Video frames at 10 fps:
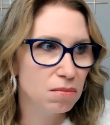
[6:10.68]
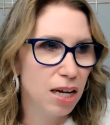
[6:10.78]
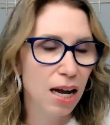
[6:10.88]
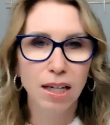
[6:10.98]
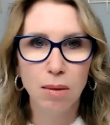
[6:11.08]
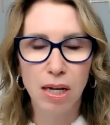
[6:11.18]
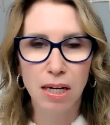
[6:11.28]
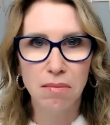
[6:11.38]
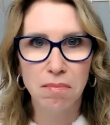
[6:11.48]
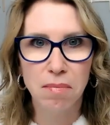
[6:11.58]
telling
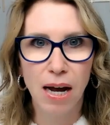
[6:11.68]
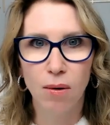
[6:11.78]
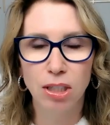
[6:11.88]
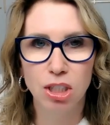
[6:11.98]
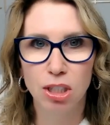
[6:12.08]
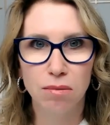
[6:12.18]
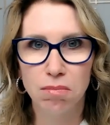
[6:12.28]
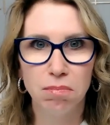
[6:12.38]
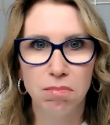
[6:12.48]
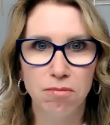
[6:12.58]
me how I should
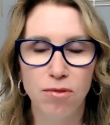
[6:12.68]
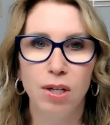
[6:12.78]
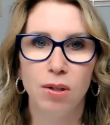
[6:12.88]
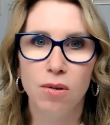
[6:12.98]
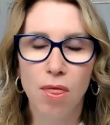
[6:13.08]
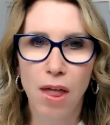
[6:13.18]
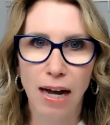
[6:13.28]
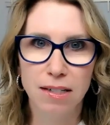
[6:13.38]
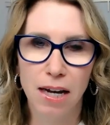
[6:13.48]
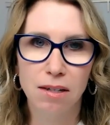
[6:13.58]
feel
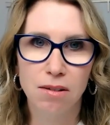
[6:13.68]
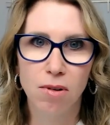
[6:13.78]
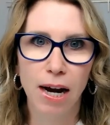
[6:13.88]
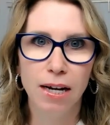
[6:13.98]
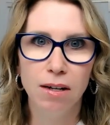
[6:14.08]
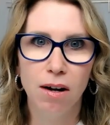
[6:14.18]
that day, right?